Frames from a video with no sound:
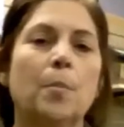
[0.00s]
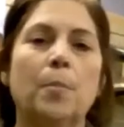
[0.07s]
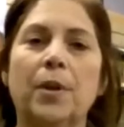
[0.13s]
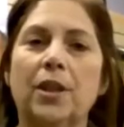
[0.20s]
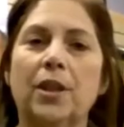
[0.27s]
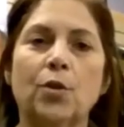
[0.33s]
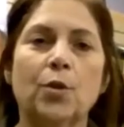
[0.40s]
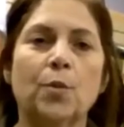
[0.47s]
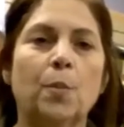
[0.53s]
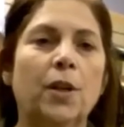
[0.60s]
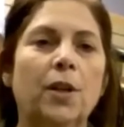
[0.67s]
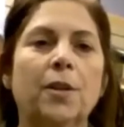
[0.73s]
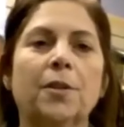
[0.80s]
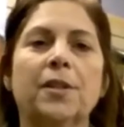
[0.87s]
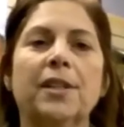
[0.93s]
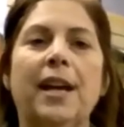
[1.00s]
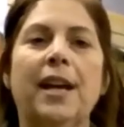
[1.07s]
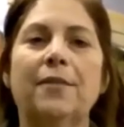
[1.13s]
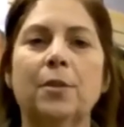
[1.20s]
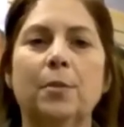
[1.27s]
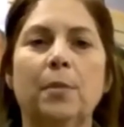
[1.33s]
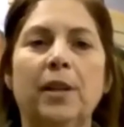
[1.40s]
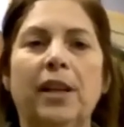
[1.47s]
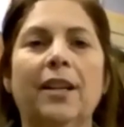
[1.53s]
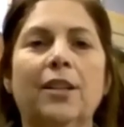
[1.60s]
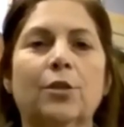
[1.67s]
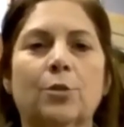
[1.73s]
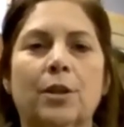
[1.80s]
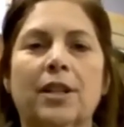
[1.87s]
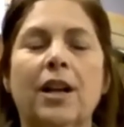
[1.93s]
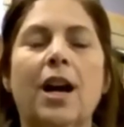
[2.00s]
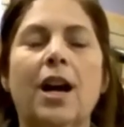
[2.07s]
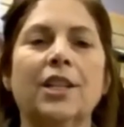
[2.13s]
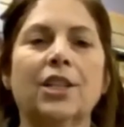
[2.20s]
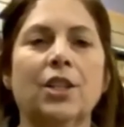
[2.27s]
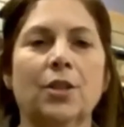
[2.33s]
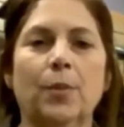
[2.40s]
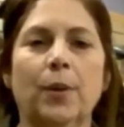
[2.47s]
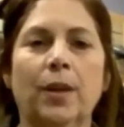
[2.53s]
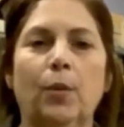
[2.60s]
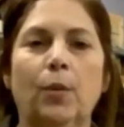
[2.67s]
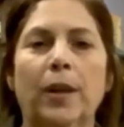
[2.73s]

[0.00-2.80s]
But those birds have to be extra cautious with the,